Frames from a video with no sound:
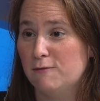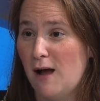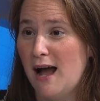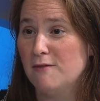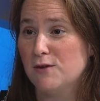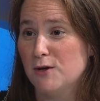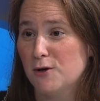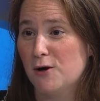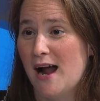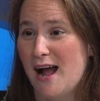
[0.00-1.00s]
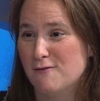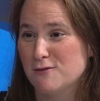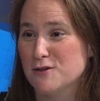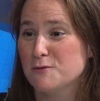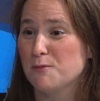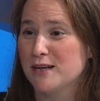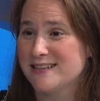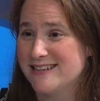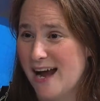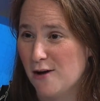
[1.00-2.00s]
5-year average of bringing
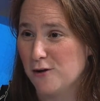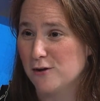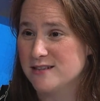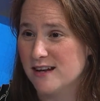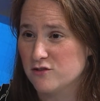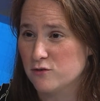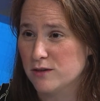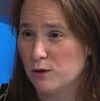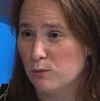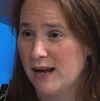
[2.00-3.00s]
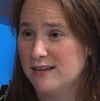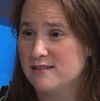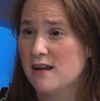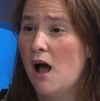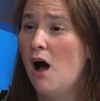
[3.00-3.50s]
down our industrial rates.